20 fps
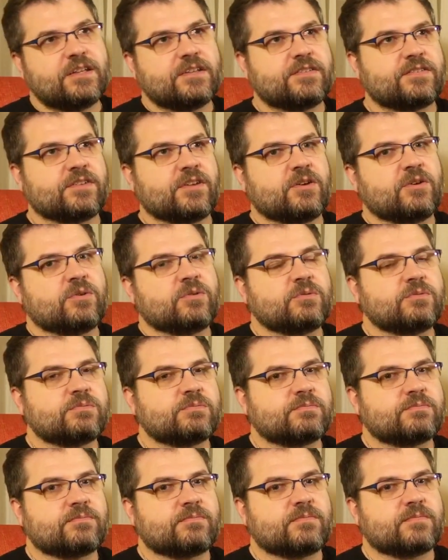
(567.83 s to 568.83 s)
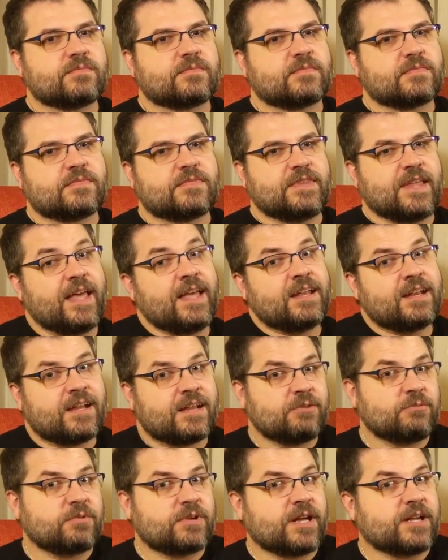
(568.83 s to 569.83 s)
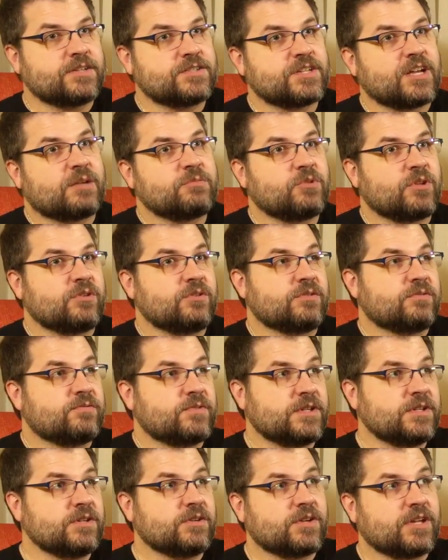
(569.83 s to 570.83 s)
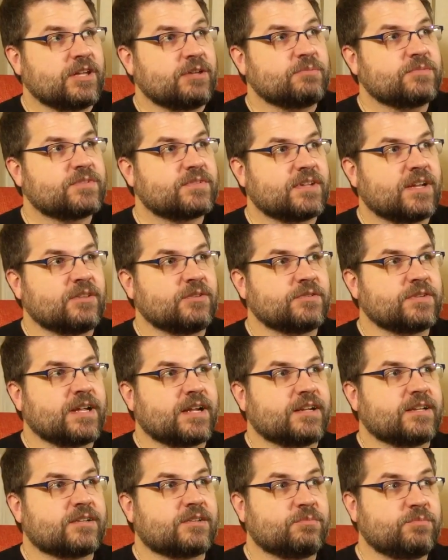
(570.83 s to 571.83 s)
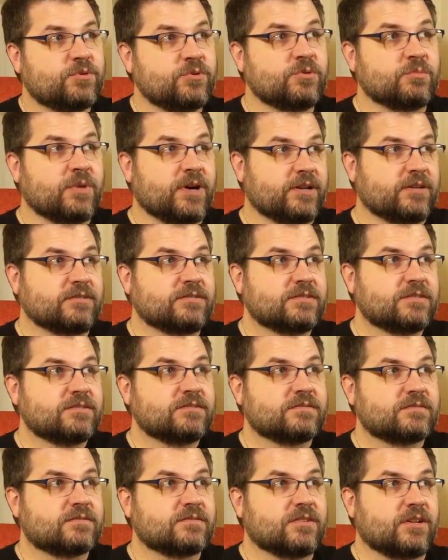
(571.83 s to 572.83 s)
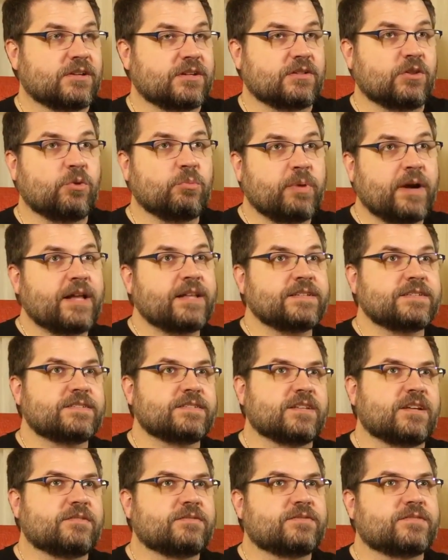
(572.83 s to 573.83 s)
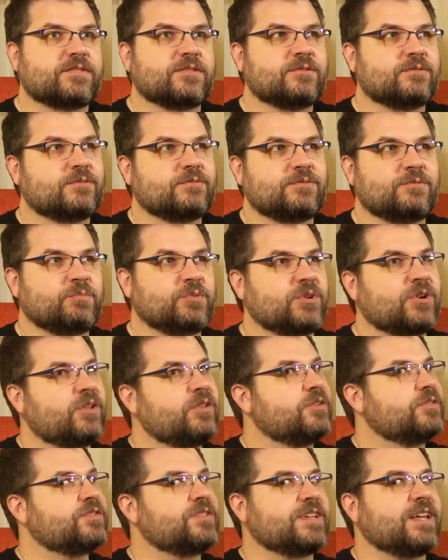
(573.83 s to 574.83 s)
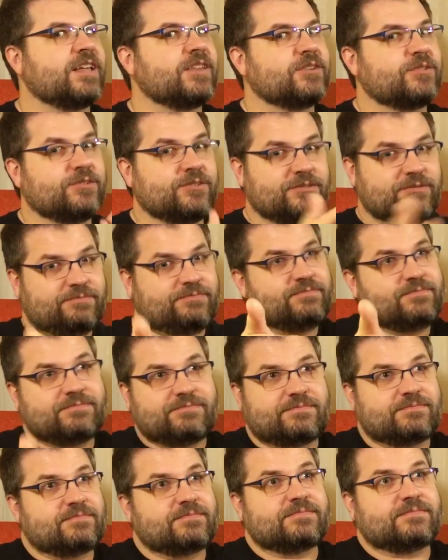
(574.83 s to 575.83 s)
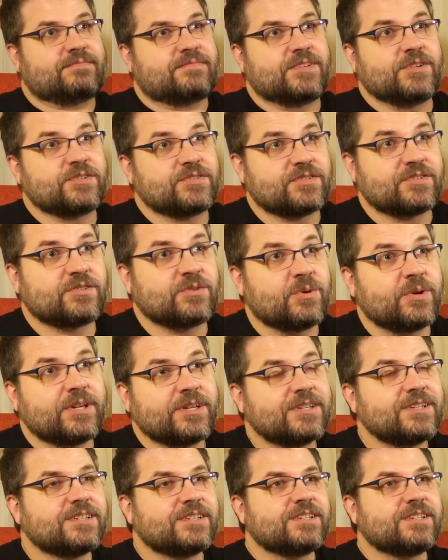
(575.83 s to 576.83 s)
So then I got a job doing video games, and I learned how to computer model, like low poly stuff. So you put all those together, and there's the toy.